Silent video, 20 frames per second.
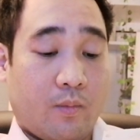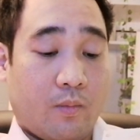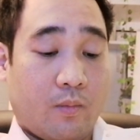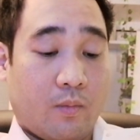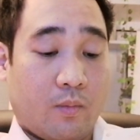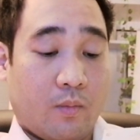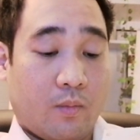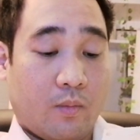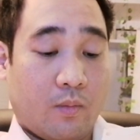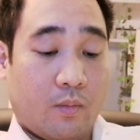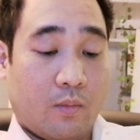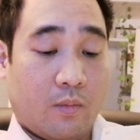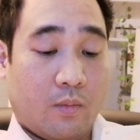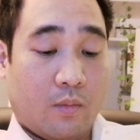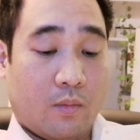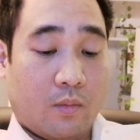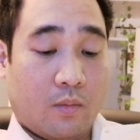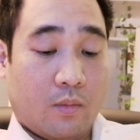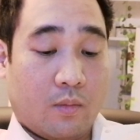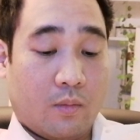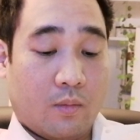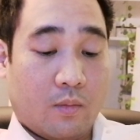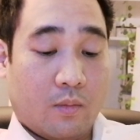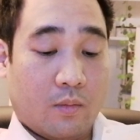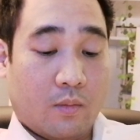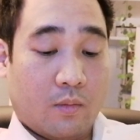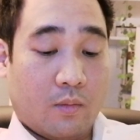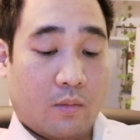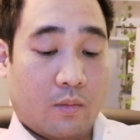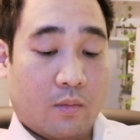
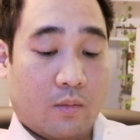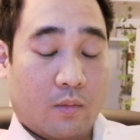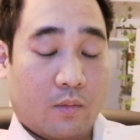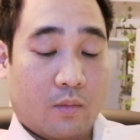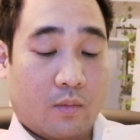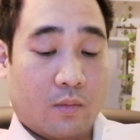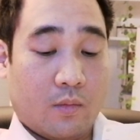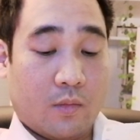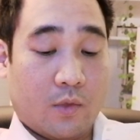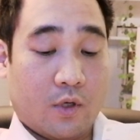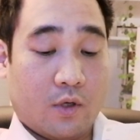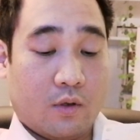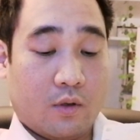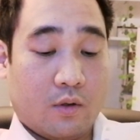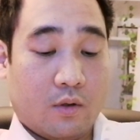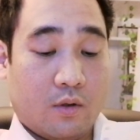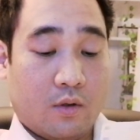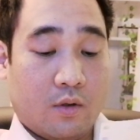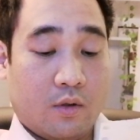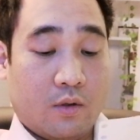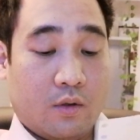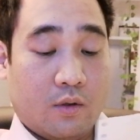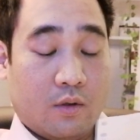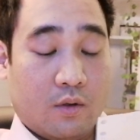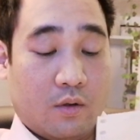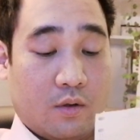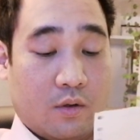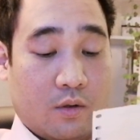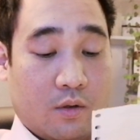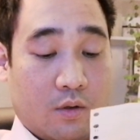
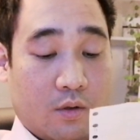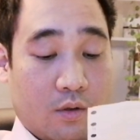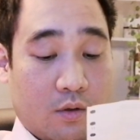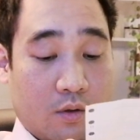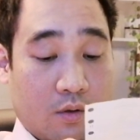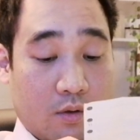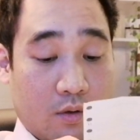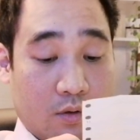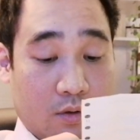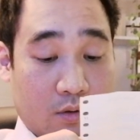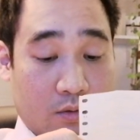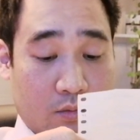(silence)